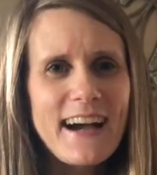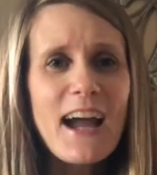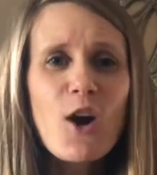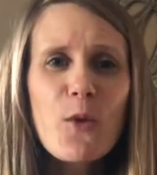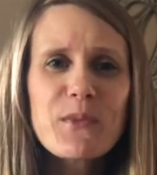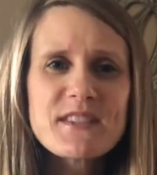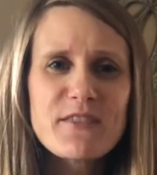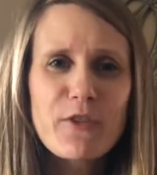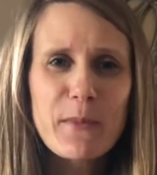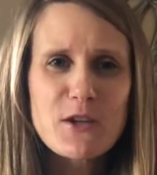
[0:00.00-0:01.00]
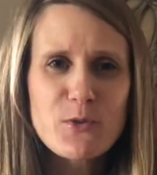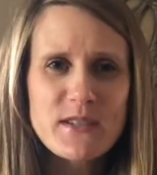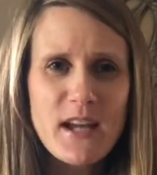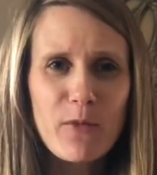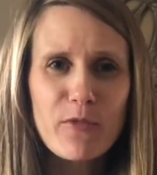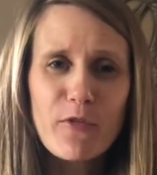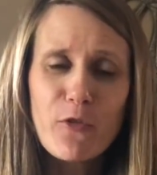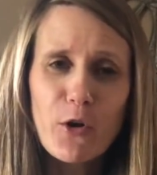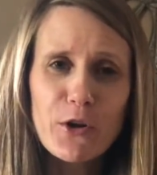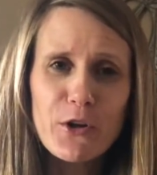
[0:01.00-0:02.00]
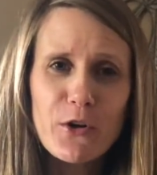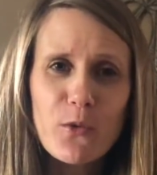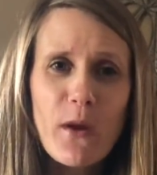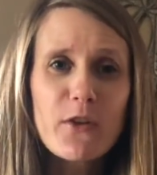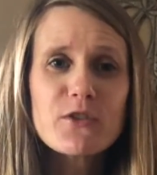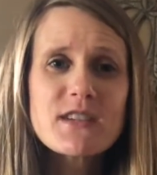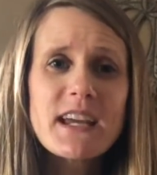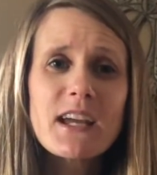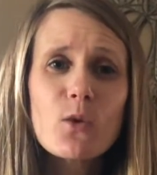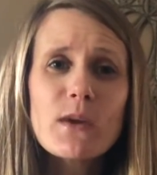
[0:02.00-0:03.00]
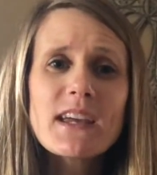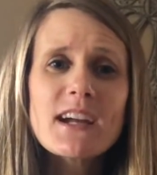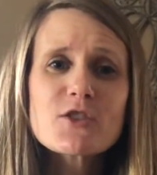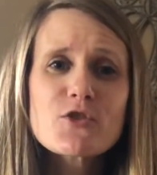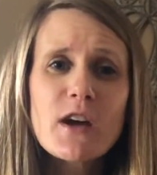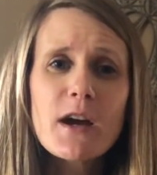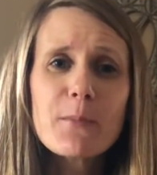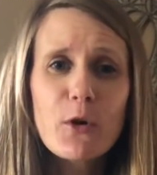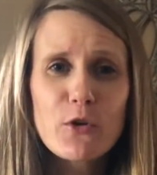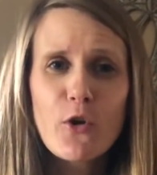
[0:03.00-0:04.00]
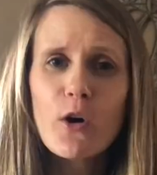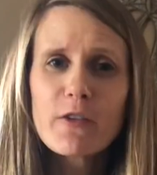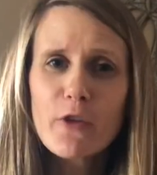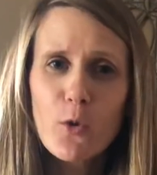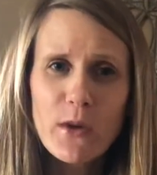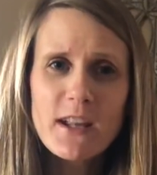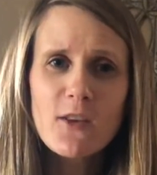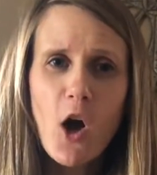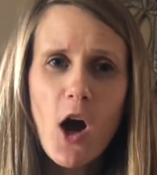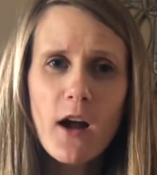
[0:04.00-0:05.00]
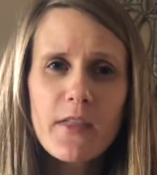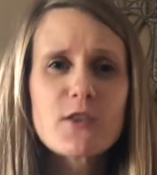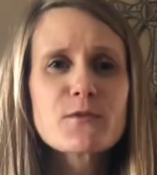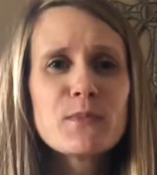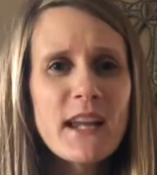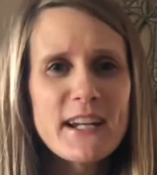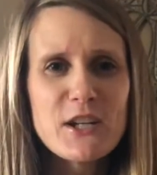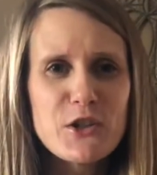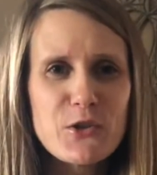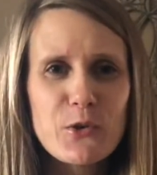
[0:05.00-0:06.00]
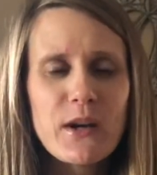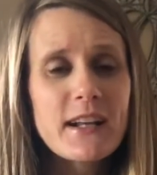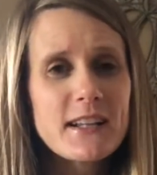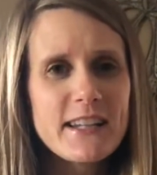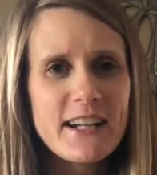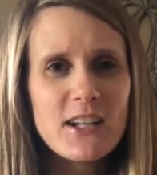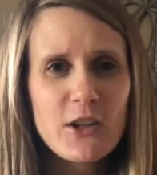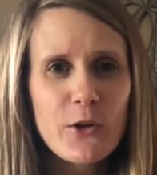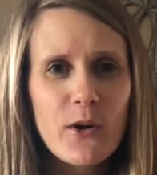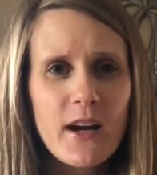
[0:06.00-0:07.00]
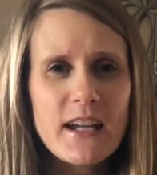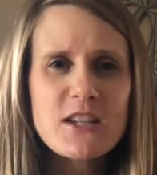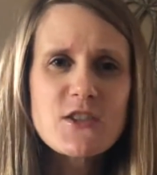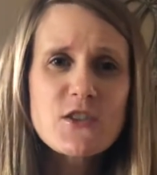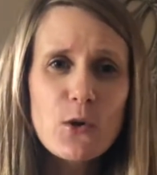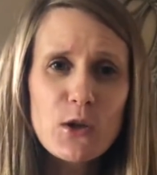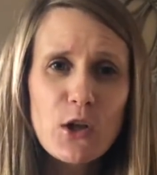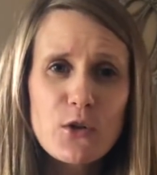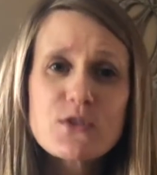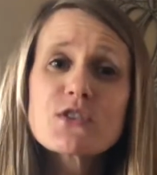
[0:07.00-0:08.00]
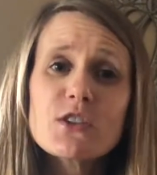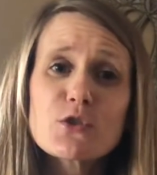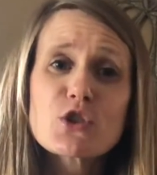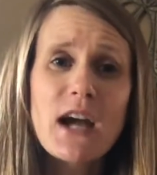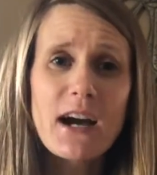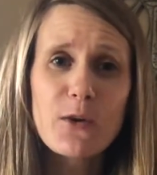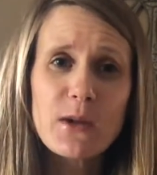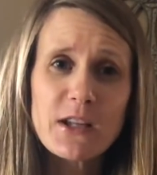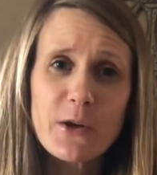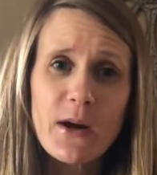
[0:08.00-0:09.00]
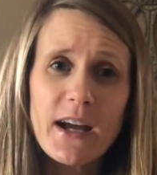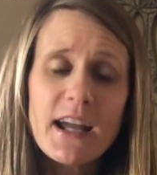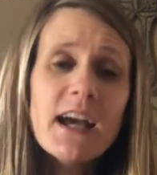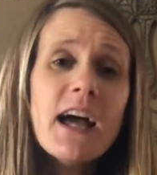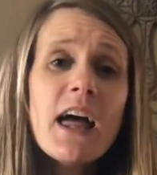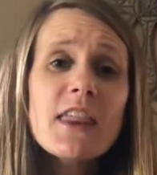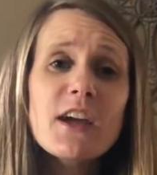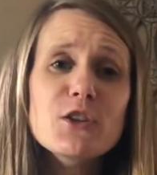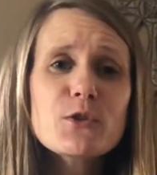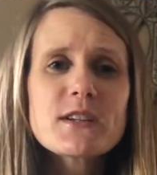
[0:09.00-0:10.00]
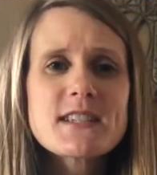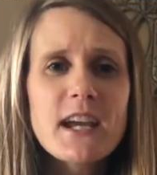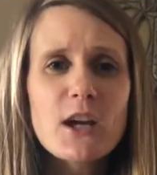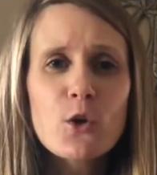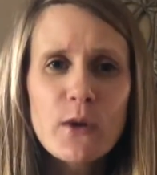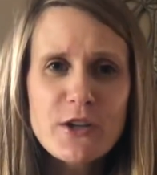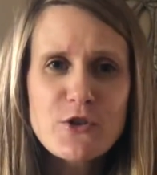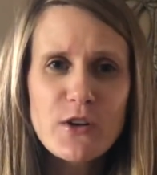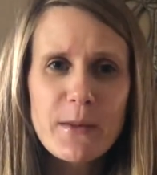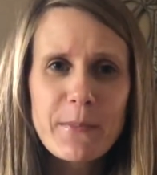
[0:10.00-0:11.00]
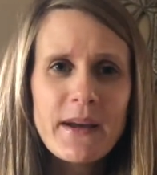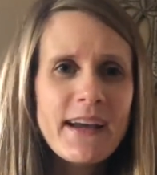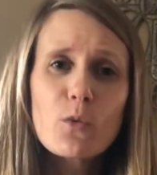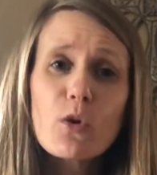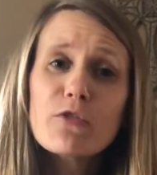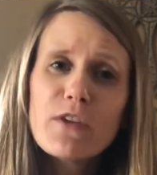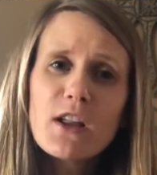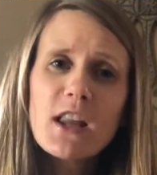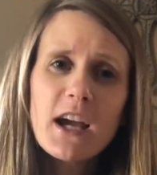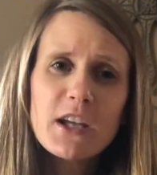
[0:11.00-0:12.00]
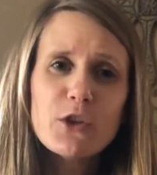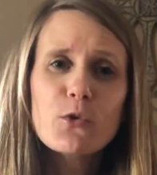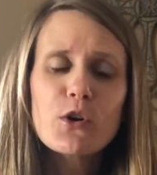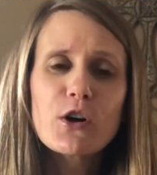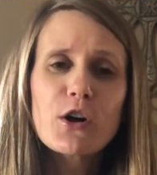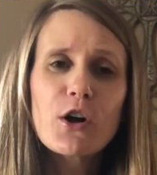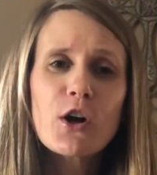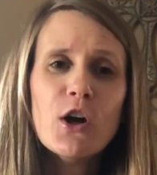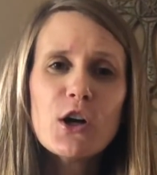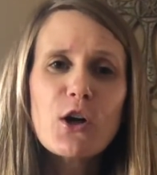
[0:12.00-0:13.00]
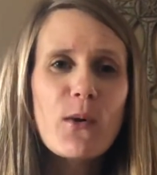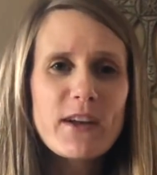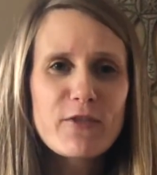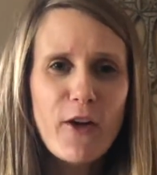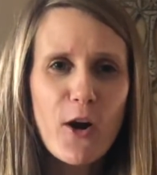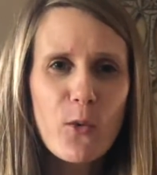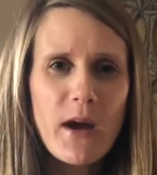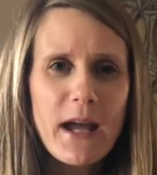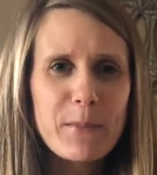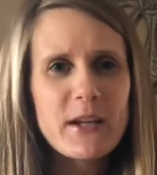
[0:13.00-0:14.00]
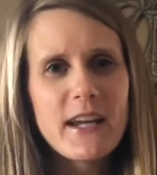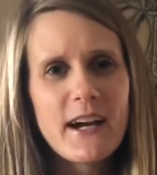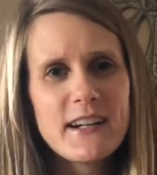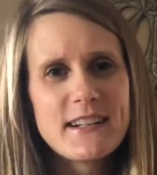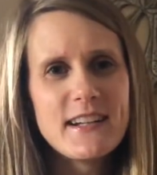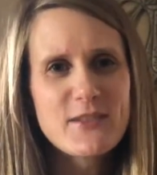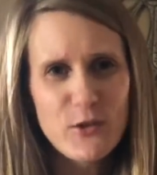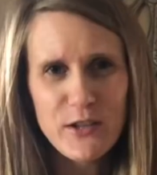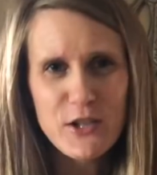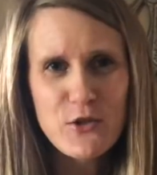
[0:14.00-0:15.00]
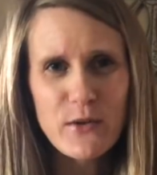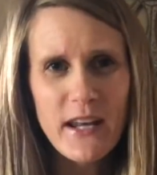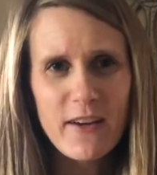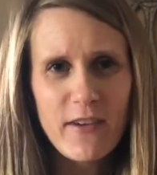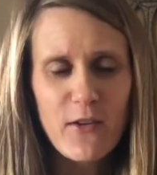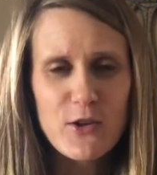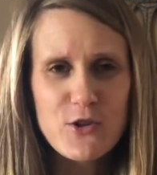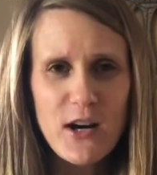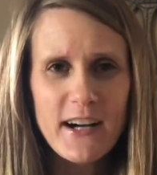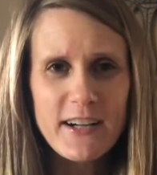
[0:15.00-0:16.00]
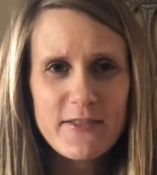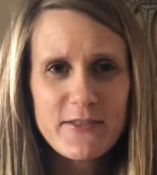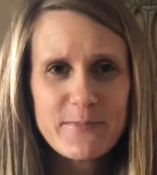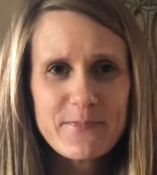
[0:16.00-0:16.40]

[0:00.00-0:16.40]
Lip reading: I hope this information was helpful for you. Whether you're taking a weekend trip or you're going for a week long, there's plenty to do in Galena, Illinois, and so close to Chicago, Illinois, that you can take a quick trip and it will feel like you're going far away, but yet it's only a 2.5 hour drive.